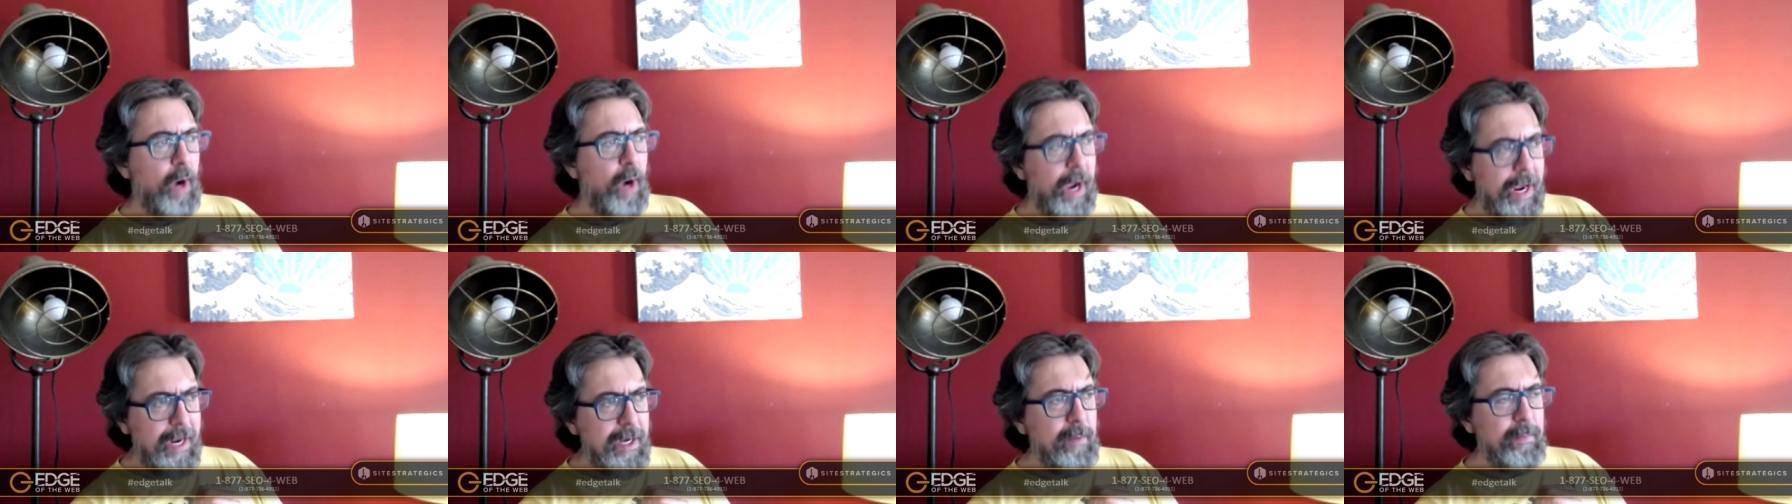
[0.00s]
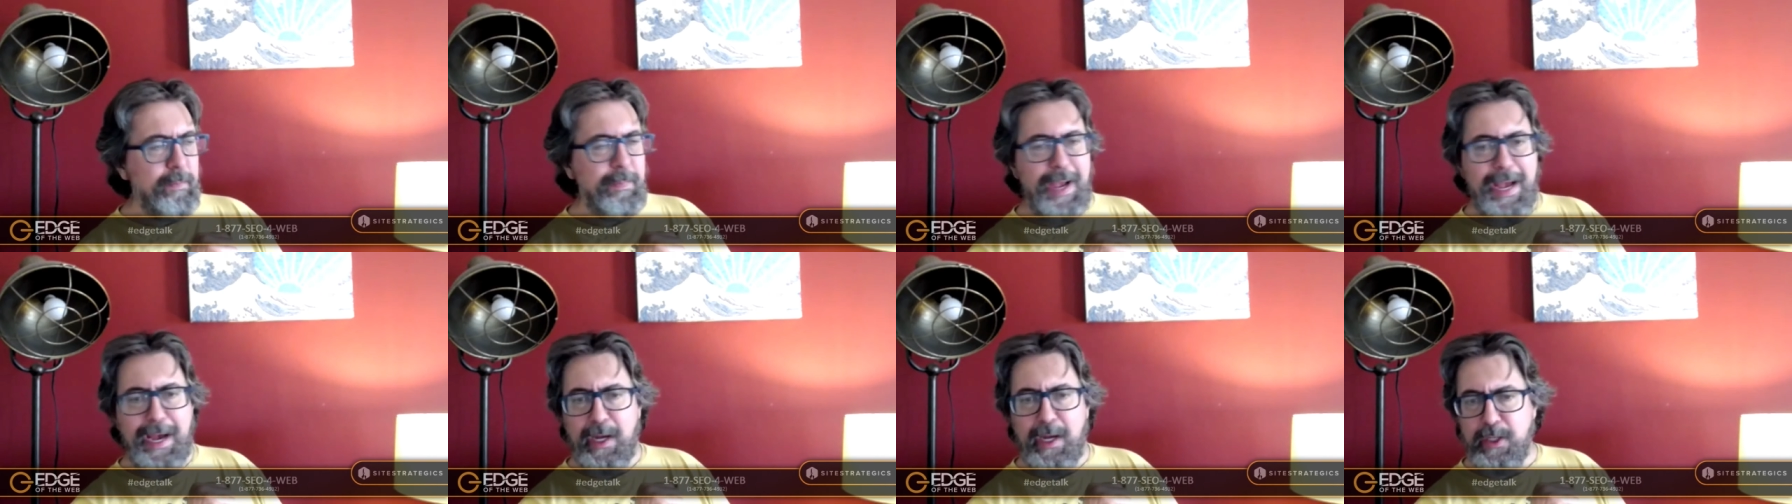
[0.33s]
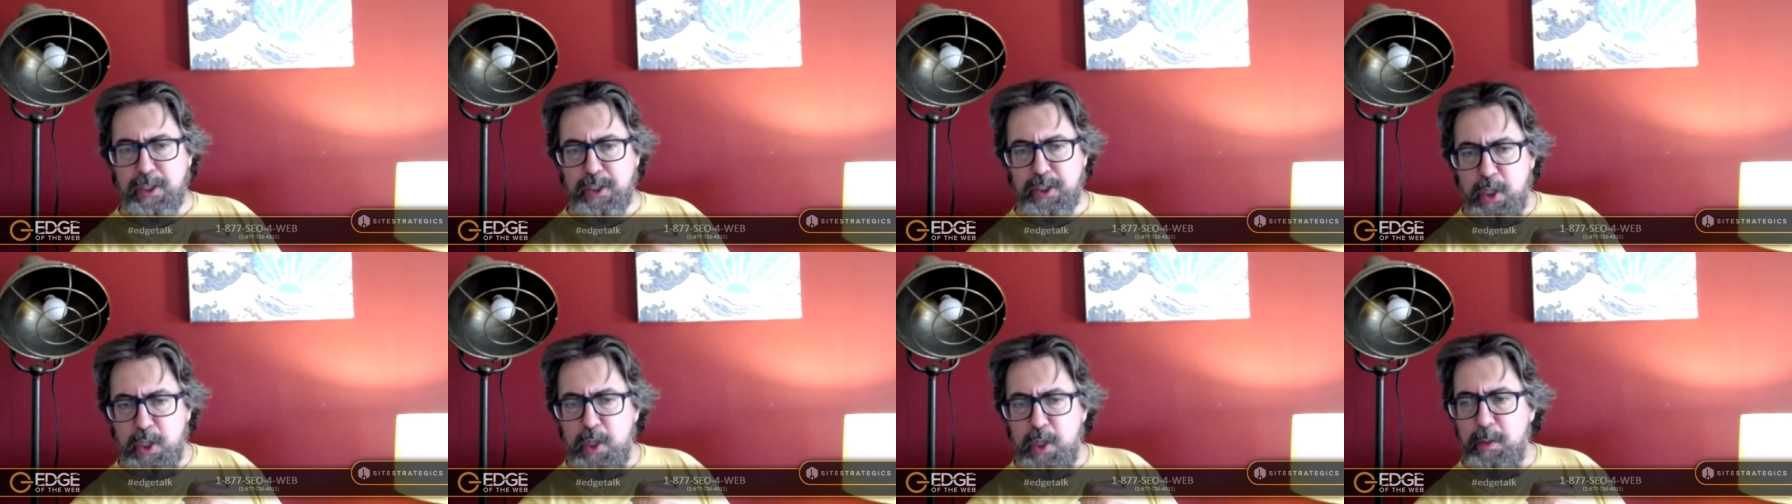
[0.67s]
write
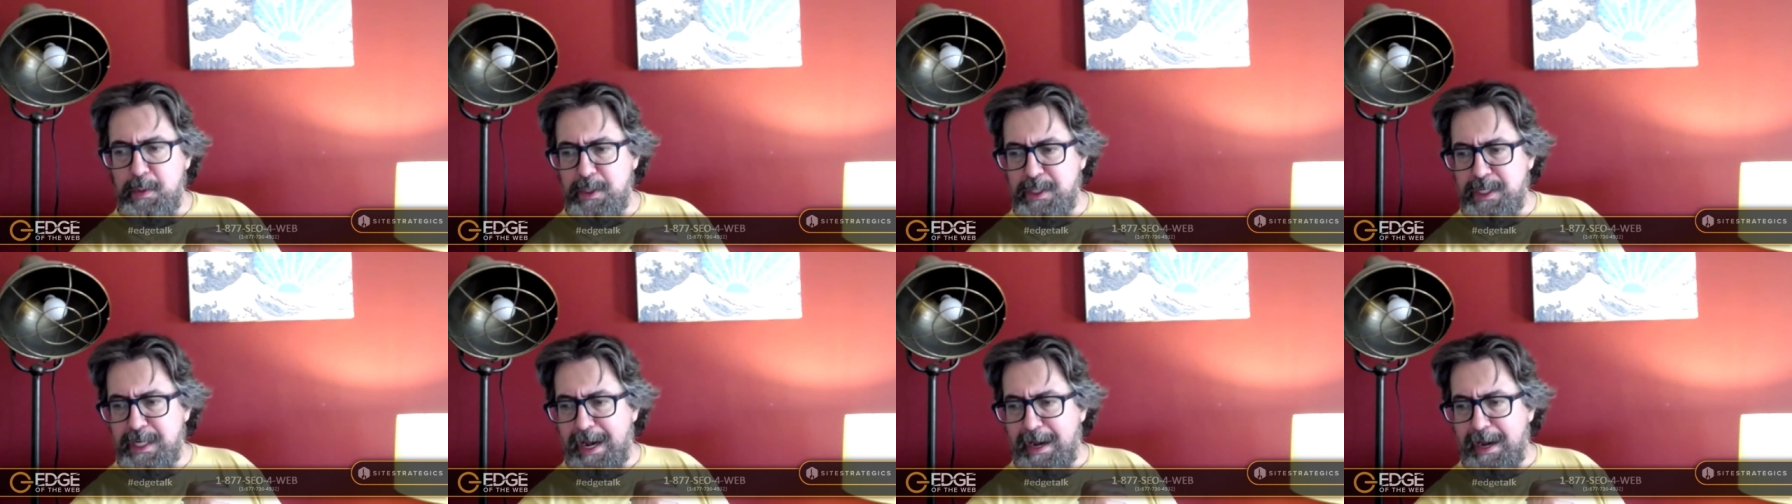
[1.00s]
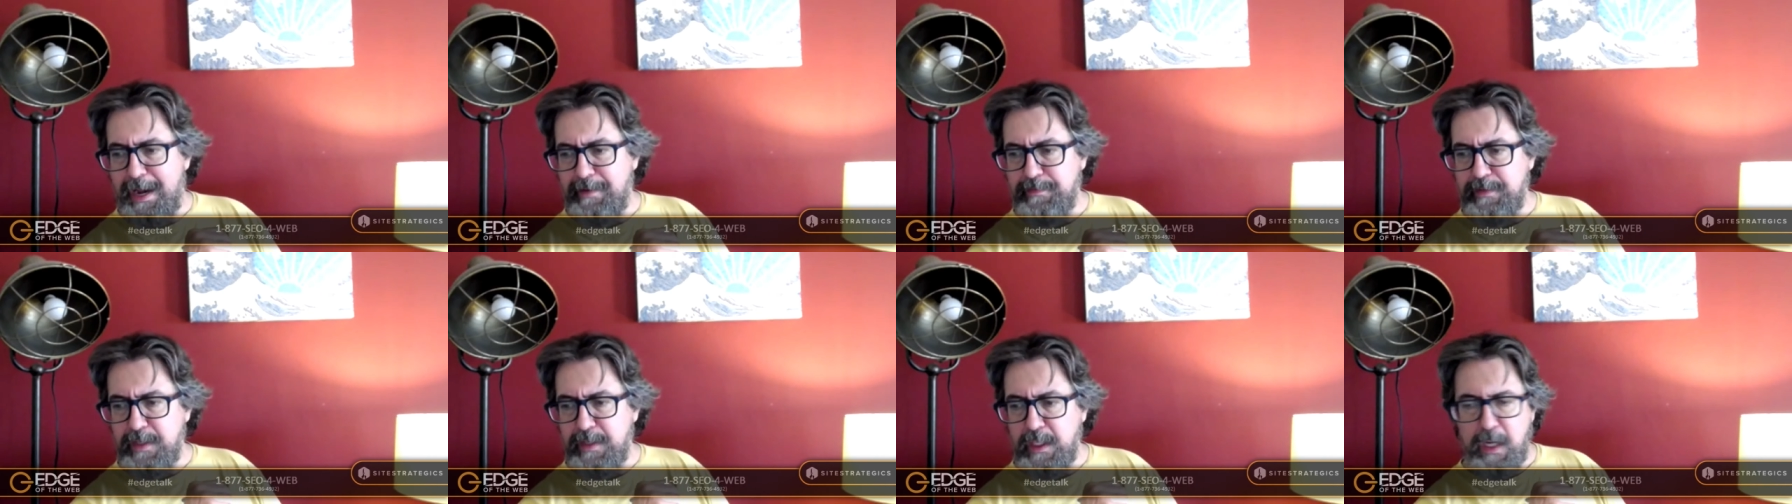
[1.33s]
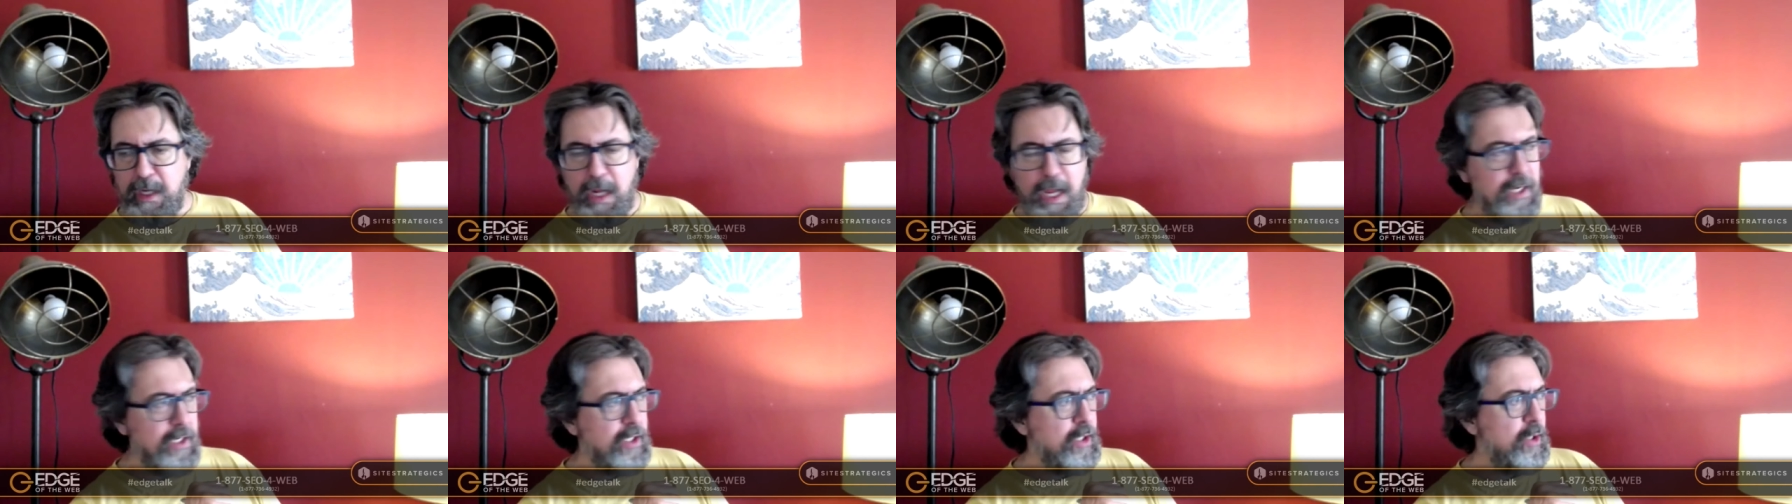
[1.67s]
about scuba
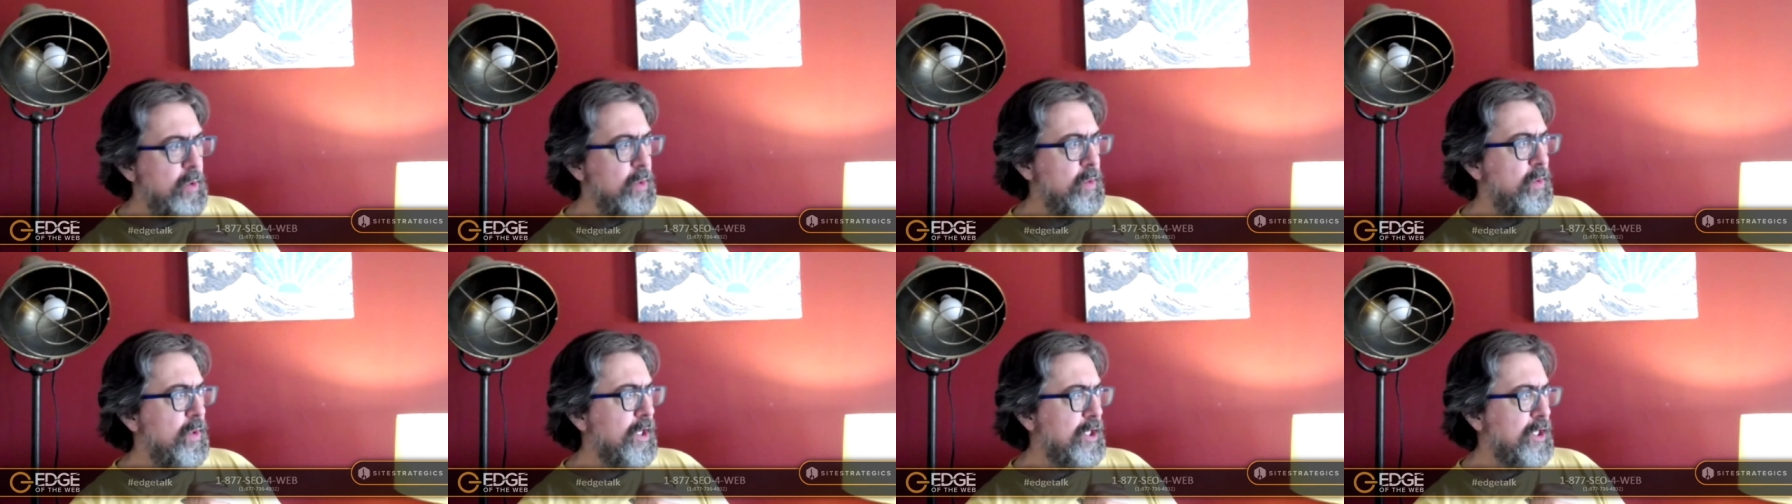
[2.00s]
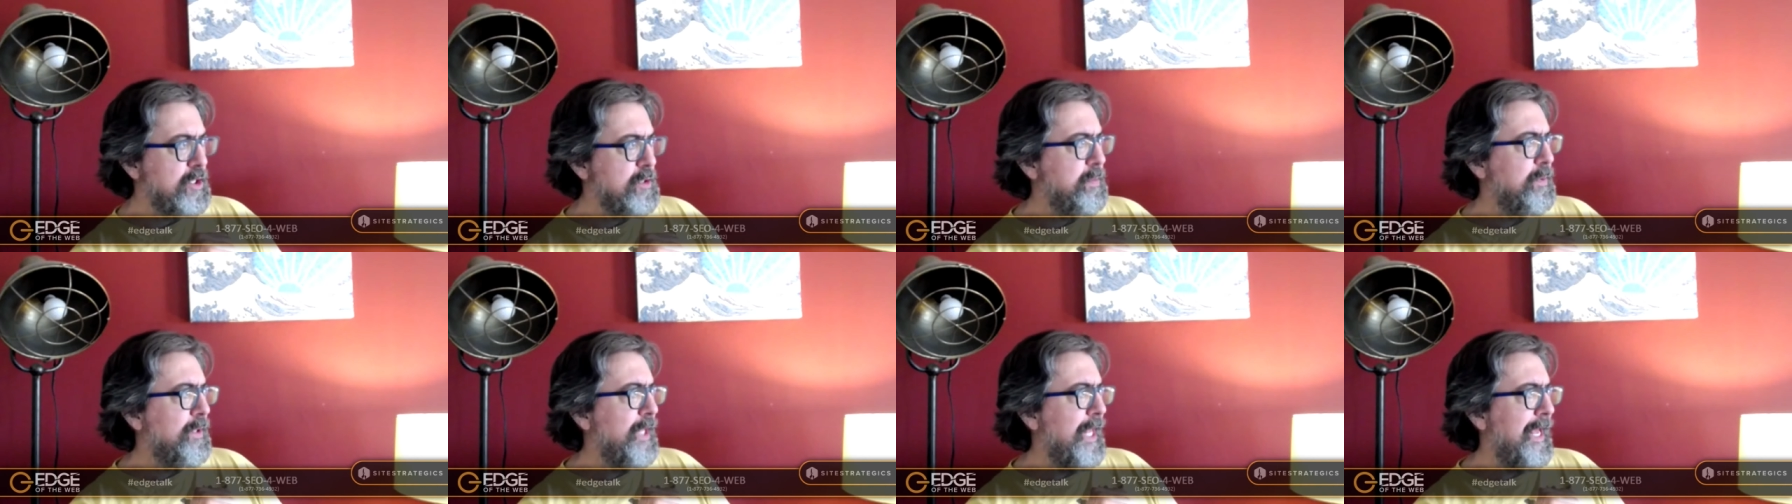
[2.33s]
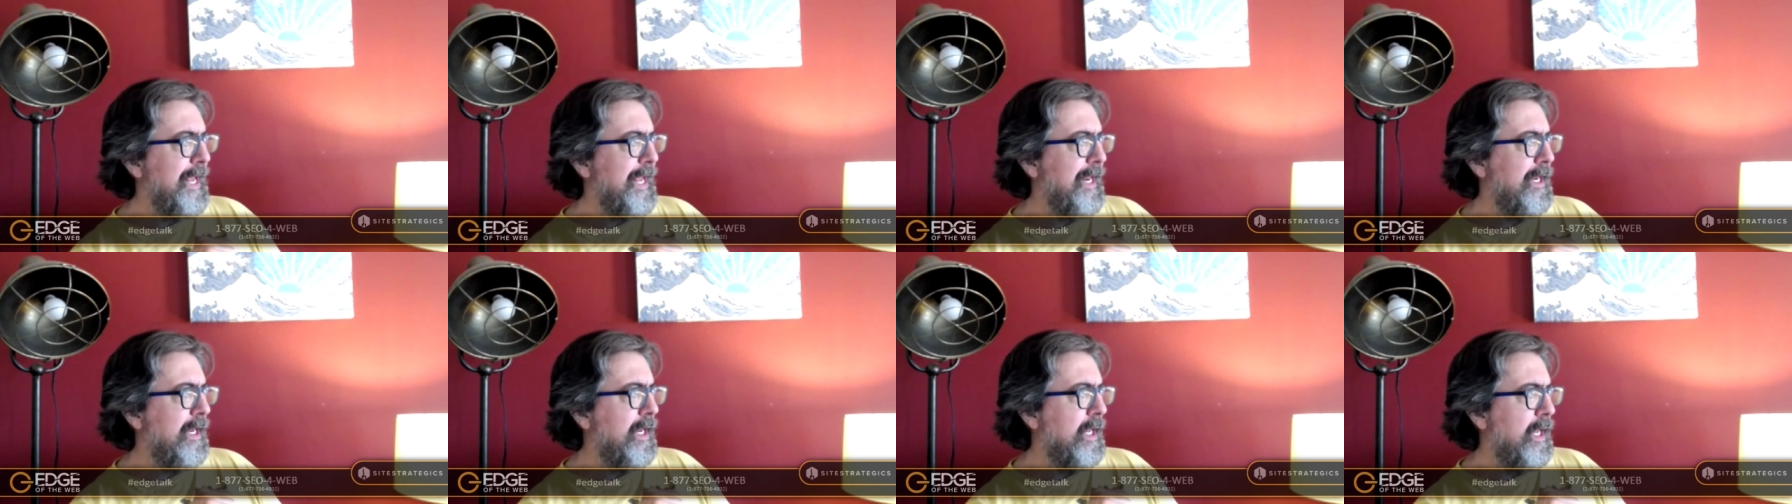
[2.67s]
diving and you
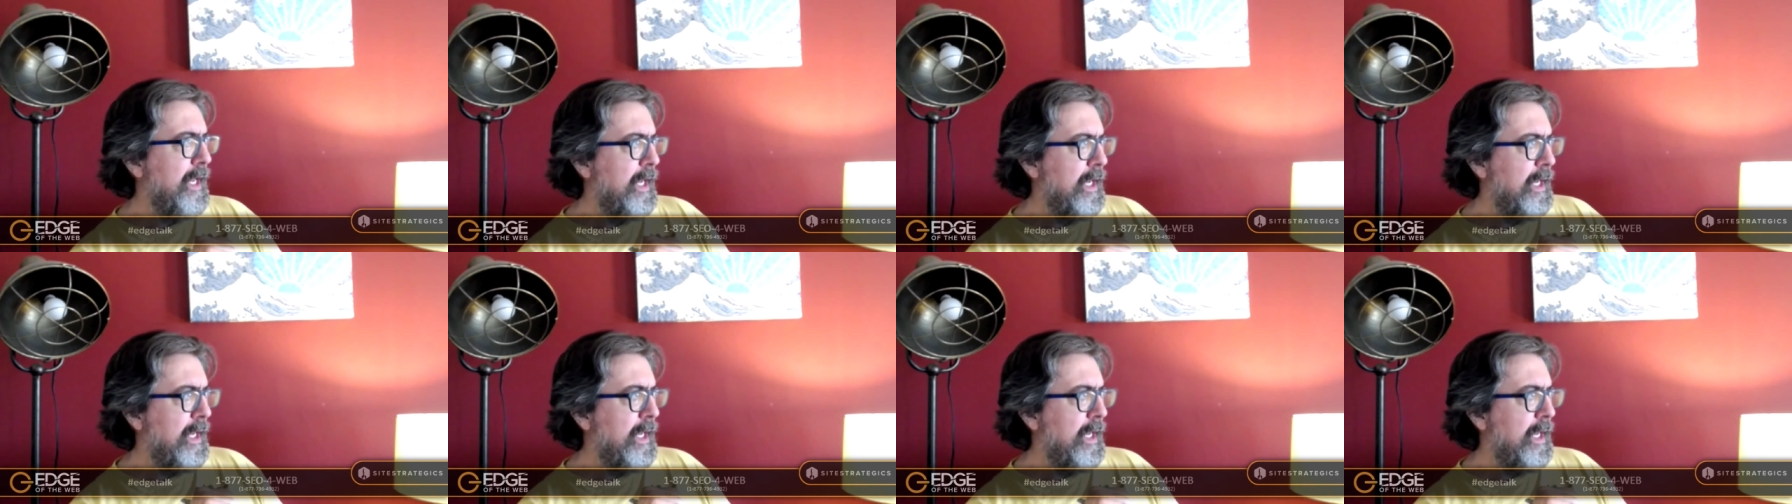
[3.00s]
explain